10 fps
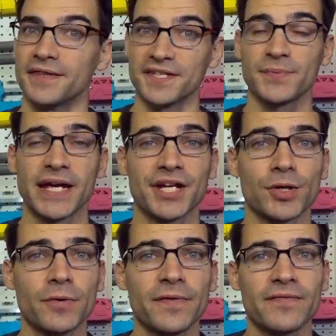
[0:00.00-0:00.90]
This week in
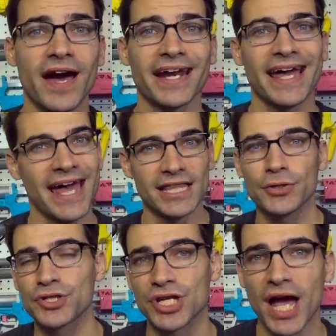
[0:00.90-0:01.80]
Nerf, we've got a
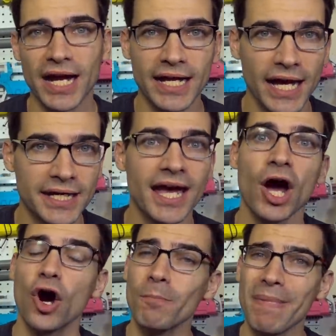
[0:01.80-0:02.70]
Halo shotgun,
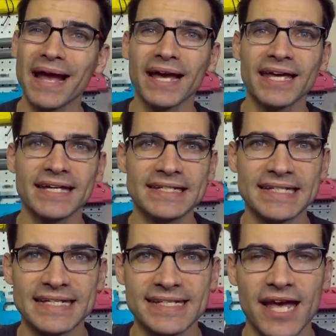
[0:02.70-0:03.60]
Omega kit
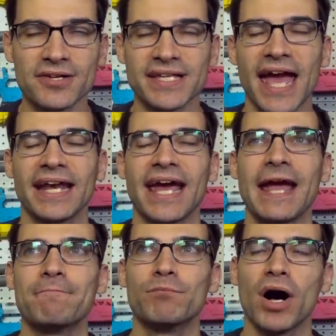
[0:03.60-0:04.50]
details, and
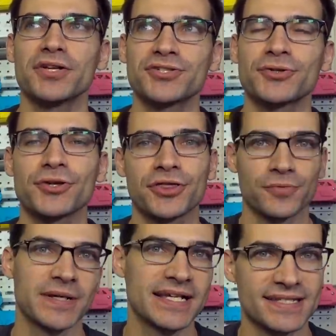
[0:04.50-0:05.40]
a monster
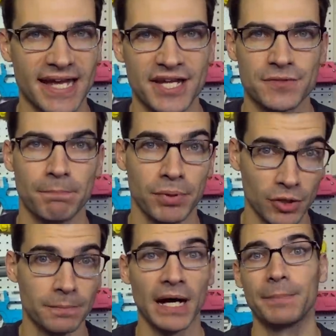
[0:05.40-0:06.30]
three-stage
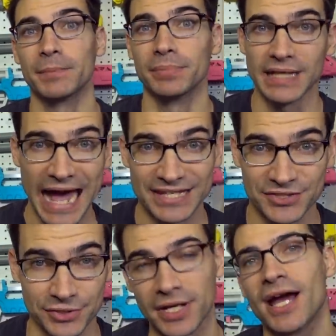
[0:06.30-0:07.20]
bullpup
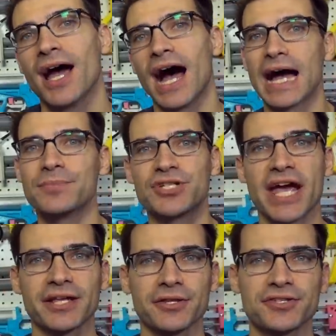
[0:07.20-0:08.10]
blaster. I'm
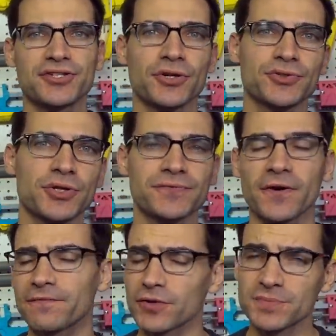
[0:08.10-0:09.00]
Jangular, and this is your source
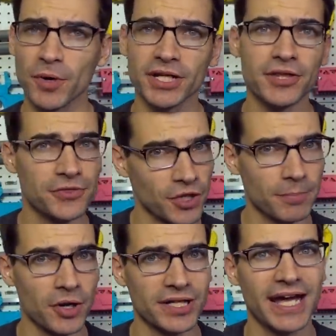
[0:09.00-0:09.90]
for first-party,
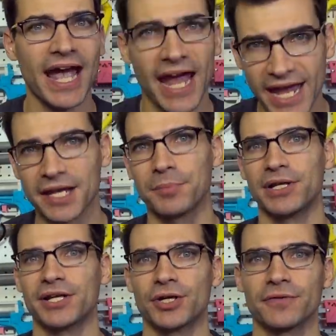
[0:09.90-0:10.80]
third-party, and
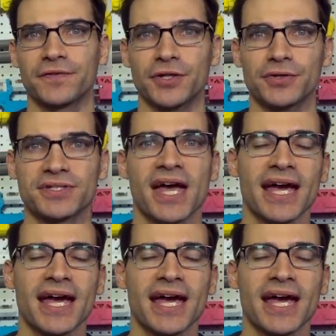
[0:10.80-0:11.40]
community Nerf news.